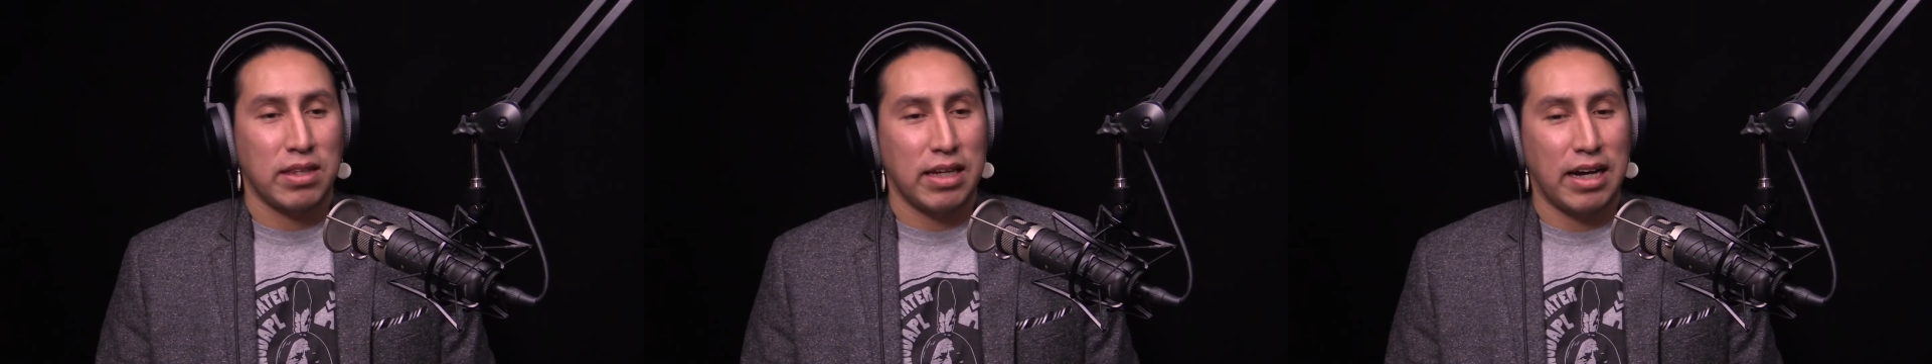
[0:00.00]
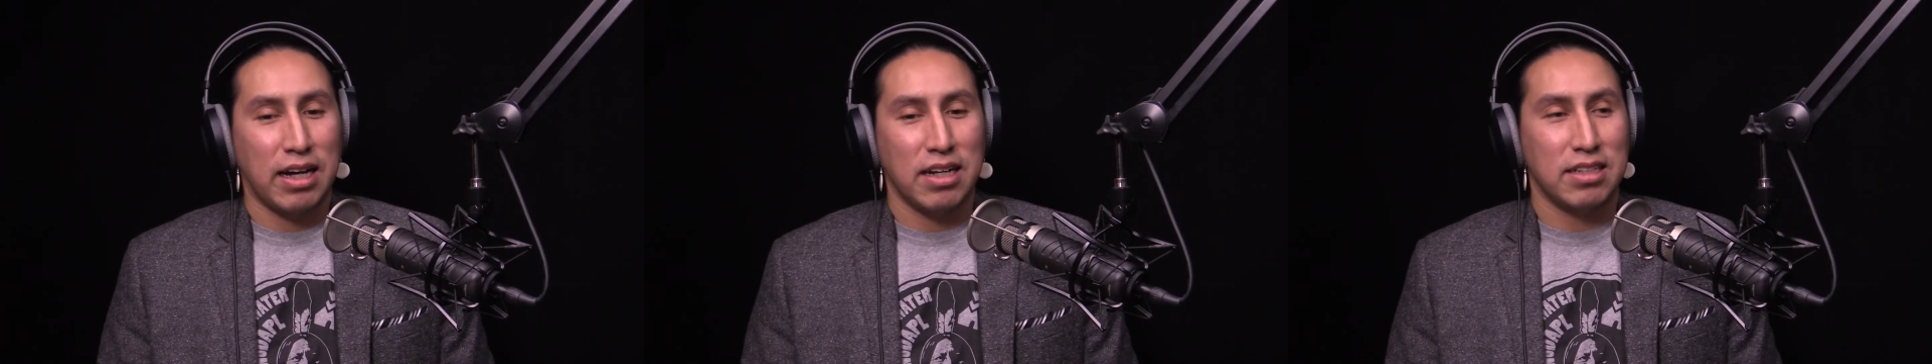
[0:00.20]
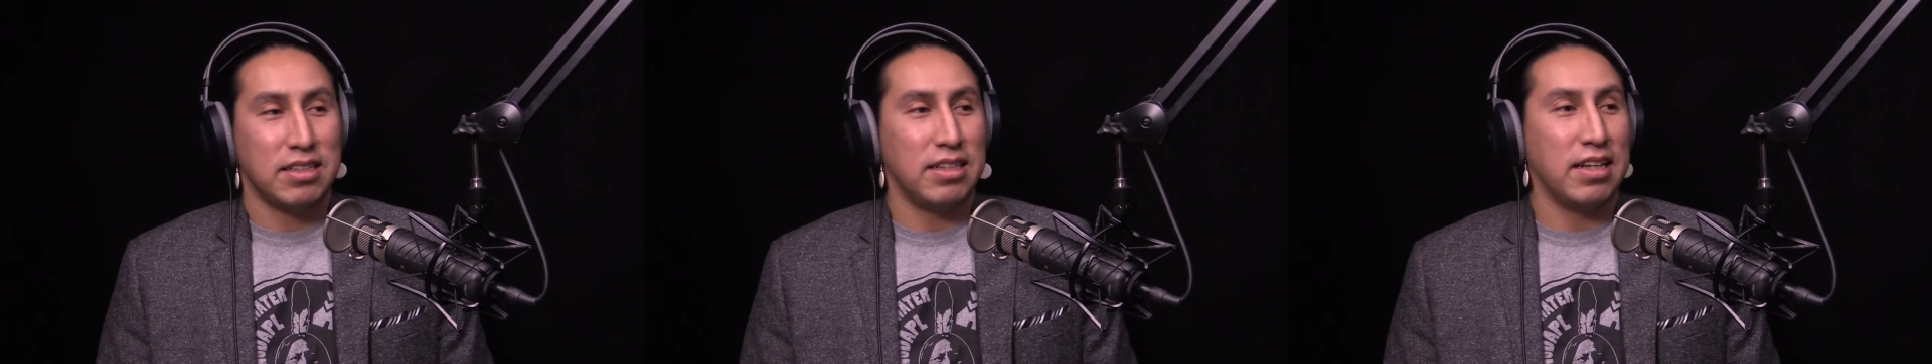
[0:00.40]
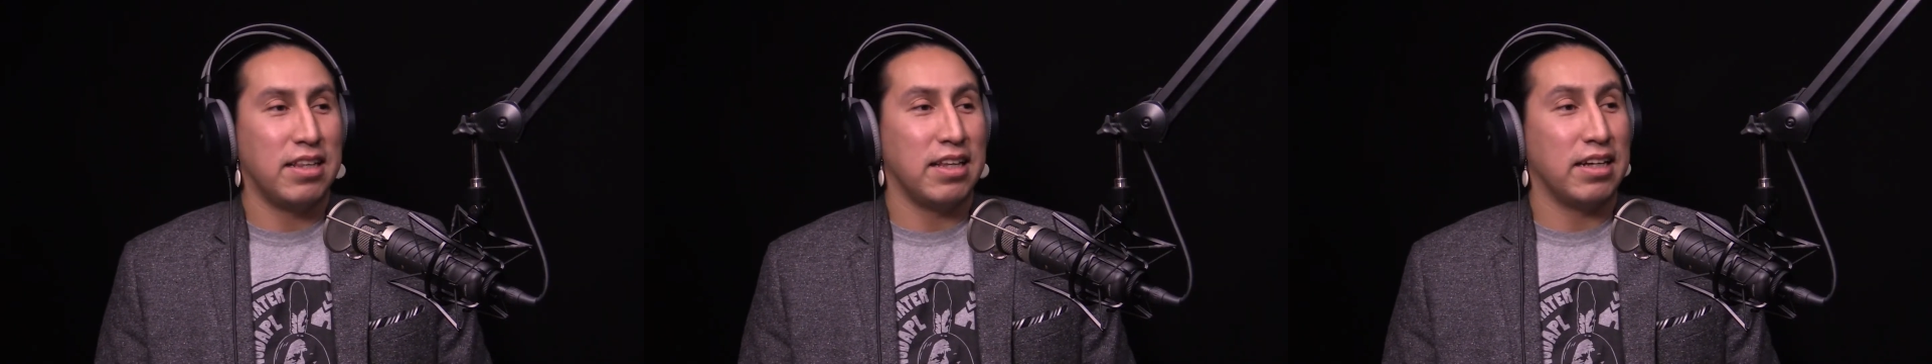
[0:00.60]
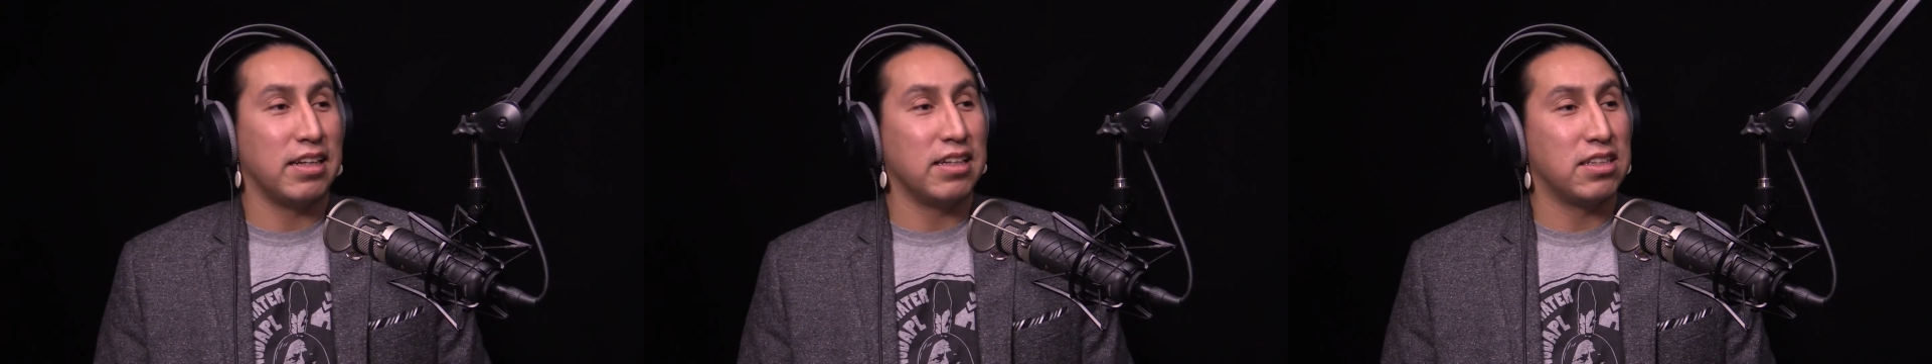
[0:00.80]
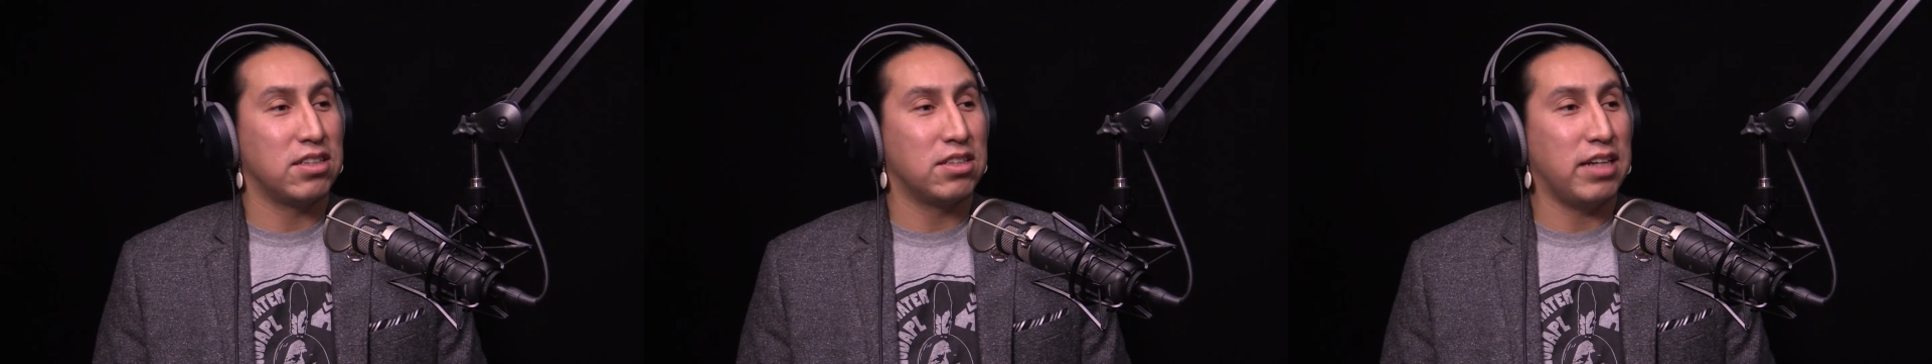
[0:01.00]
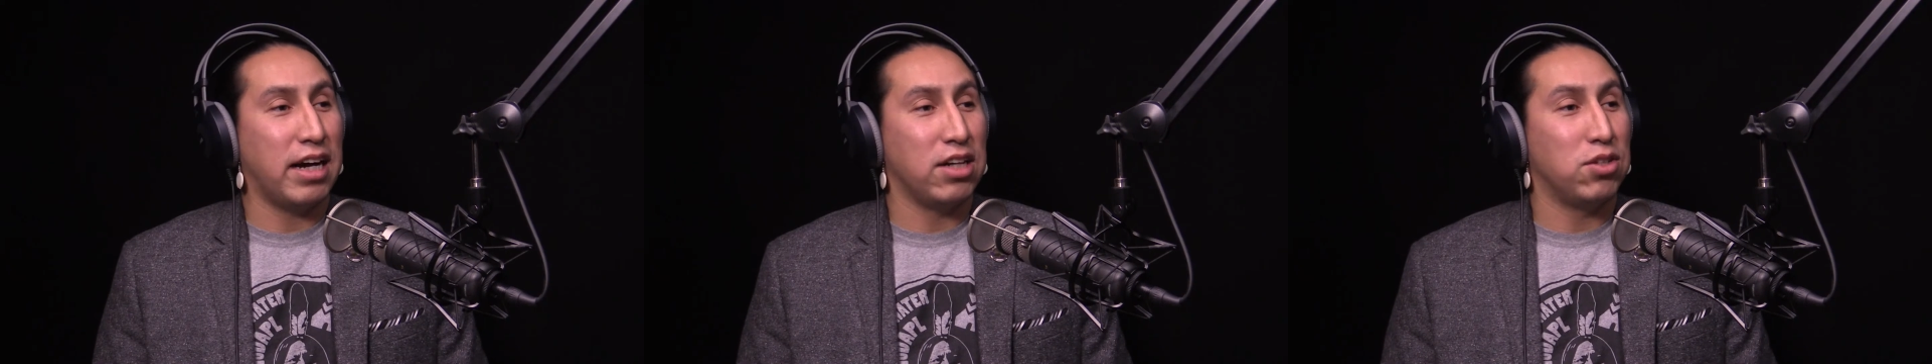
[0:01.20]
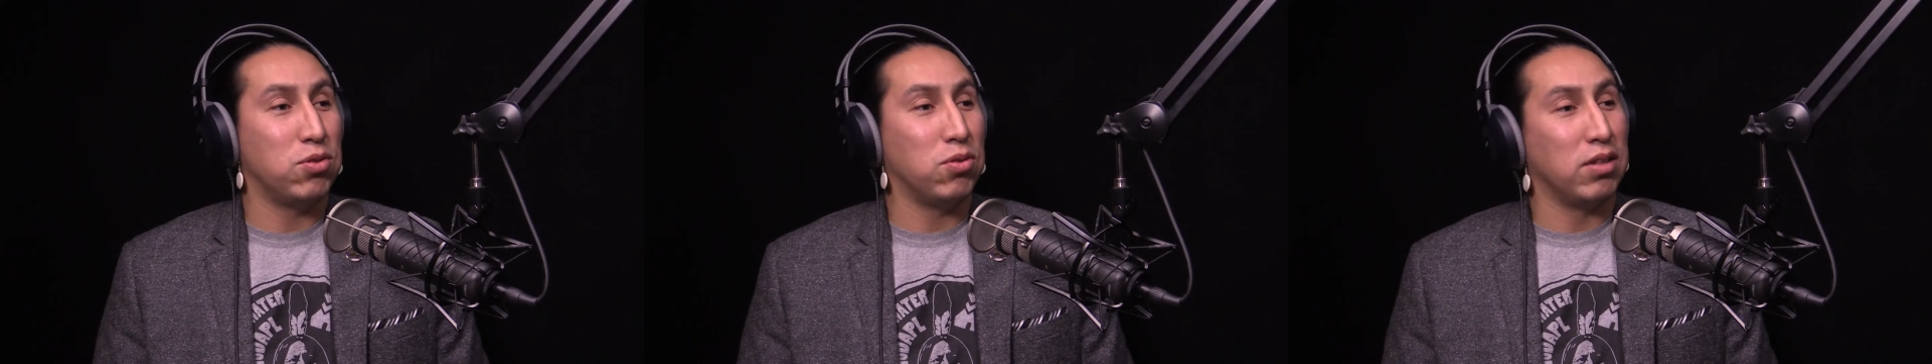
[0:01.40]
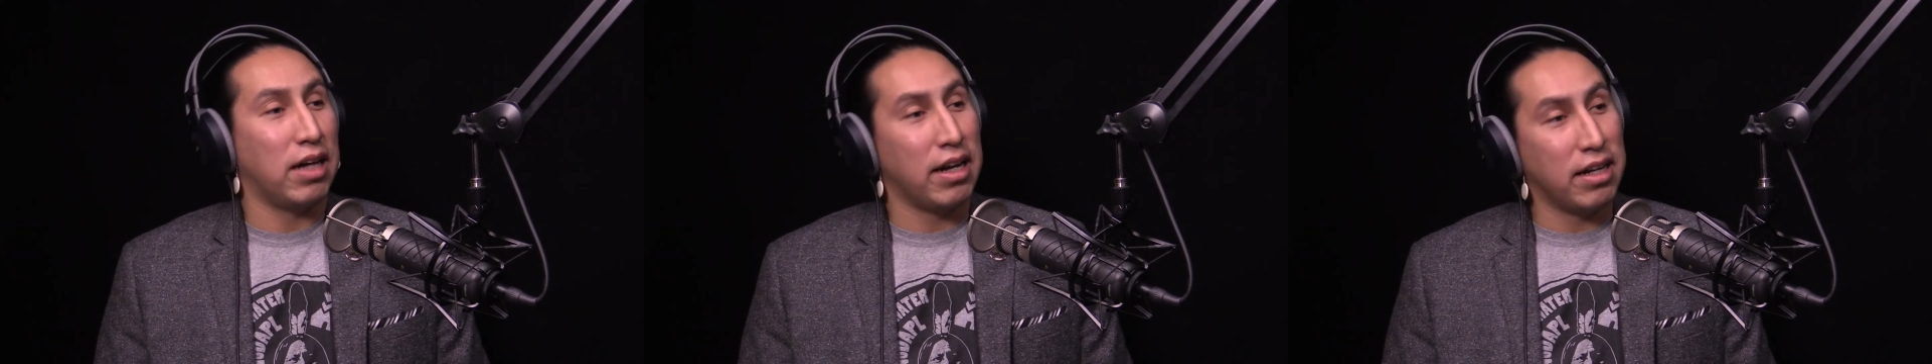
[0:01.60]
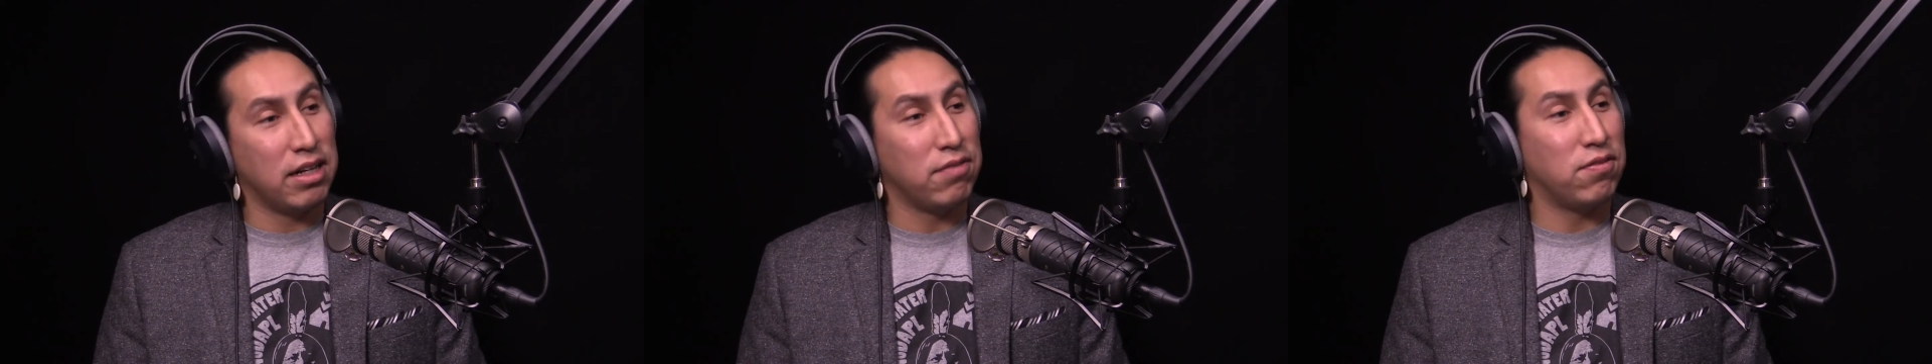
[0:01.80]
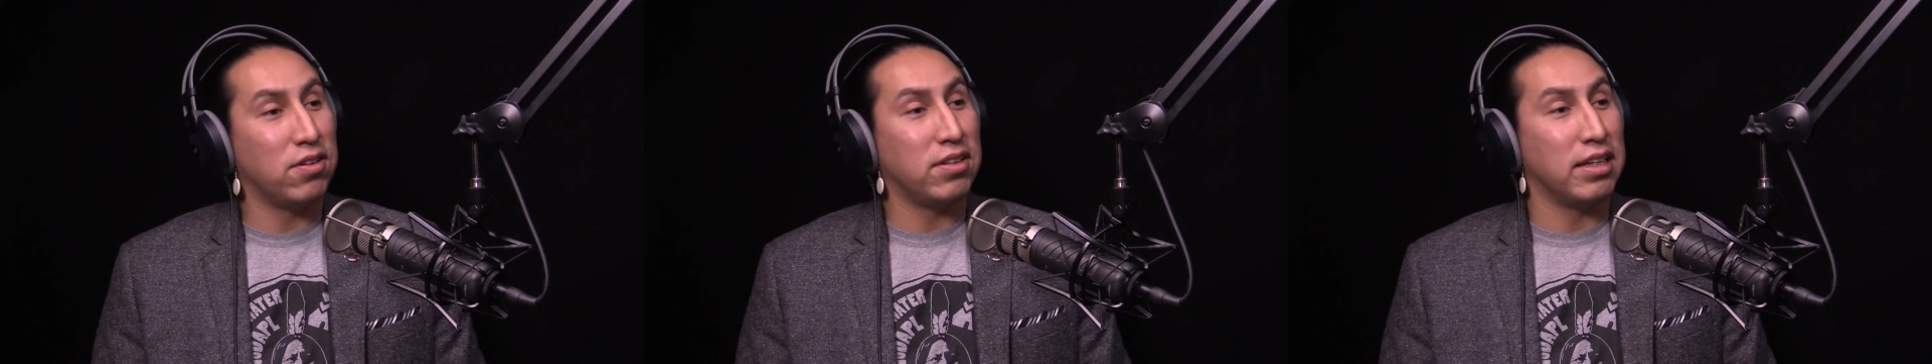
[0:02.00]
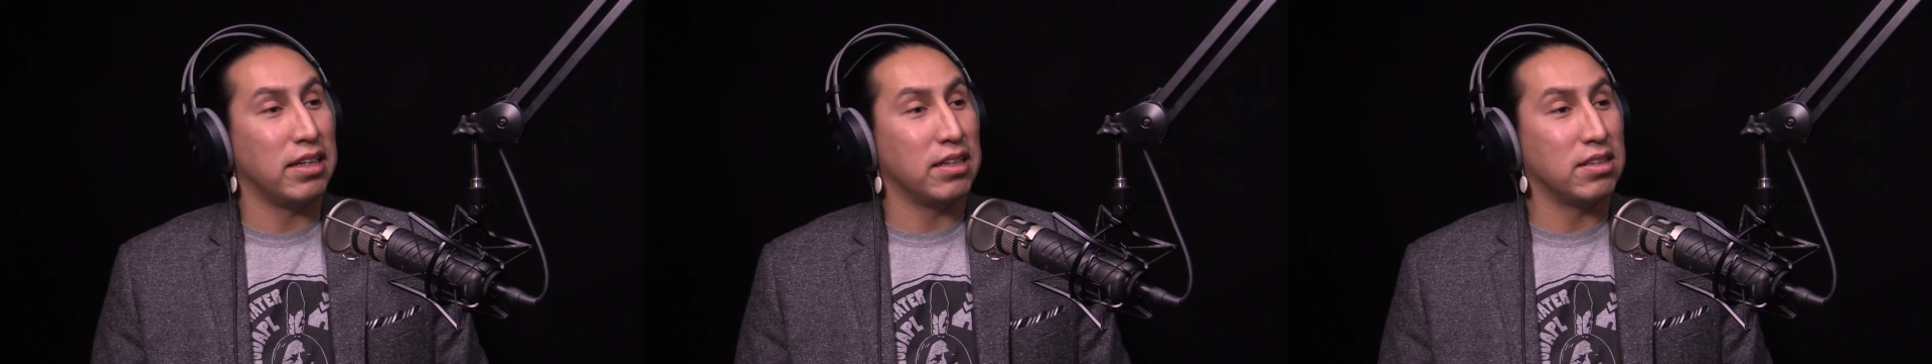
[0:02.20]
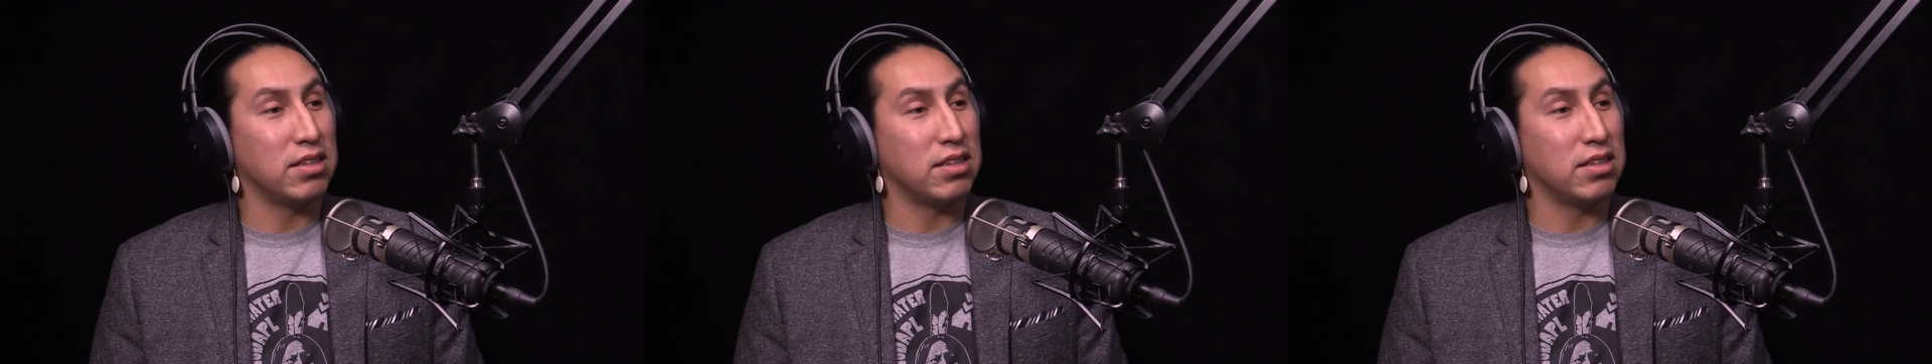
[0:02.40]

honestly think it's tied to a lot of different things.